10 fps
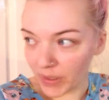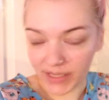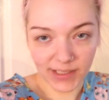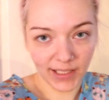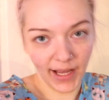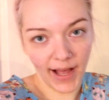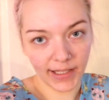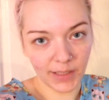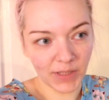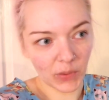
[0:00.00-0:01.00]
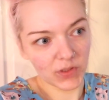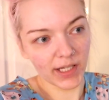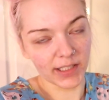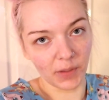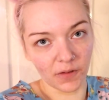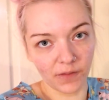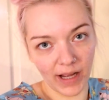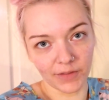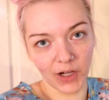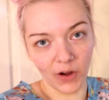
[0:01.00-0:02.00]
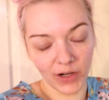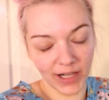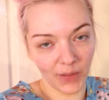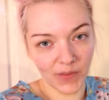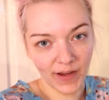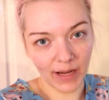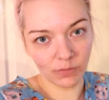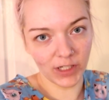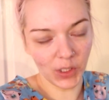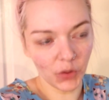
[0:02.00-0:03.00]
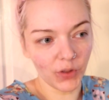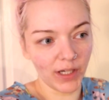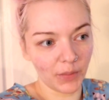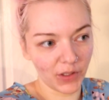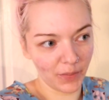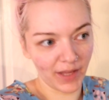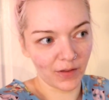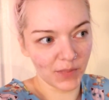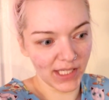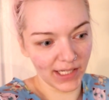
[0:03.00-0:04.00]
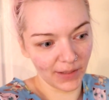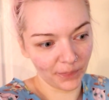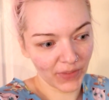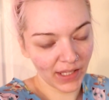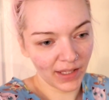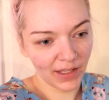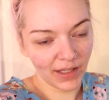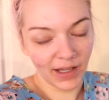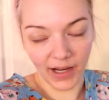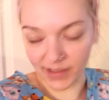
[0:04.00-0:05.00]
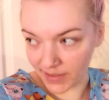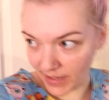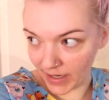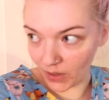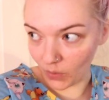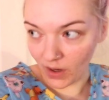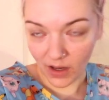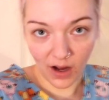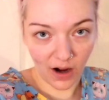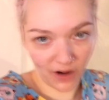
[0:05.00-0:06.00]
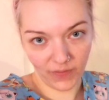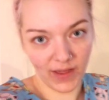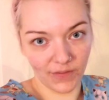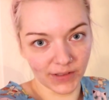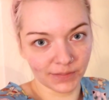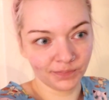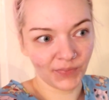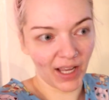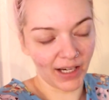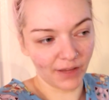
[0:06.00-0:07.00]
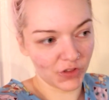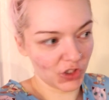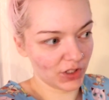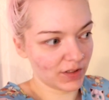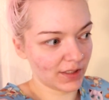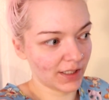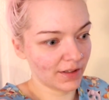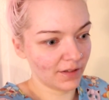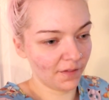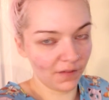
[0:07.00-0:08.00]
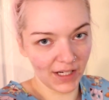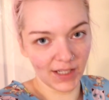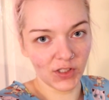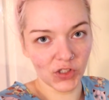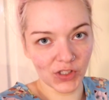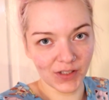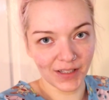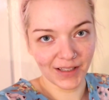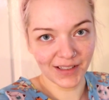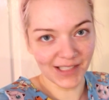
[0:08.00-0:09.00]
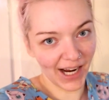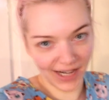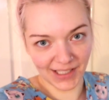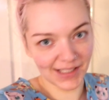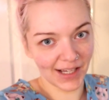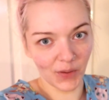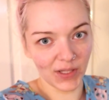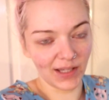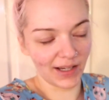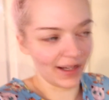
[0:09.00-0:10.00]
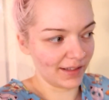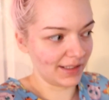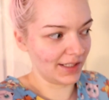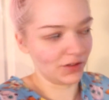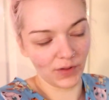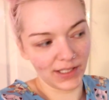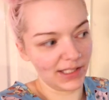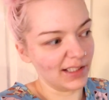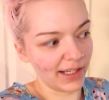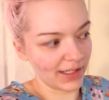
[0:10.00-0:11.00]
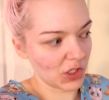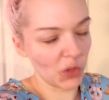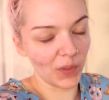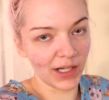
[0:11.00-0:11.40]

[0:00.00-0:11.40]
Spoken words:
Basically, I came downstairs about 5 o'clock and I was like, I'm really hungry, I'm gonna make some dinner. And it's now 7:30 and I've just finished tidying down here and the dinner's ready in like 2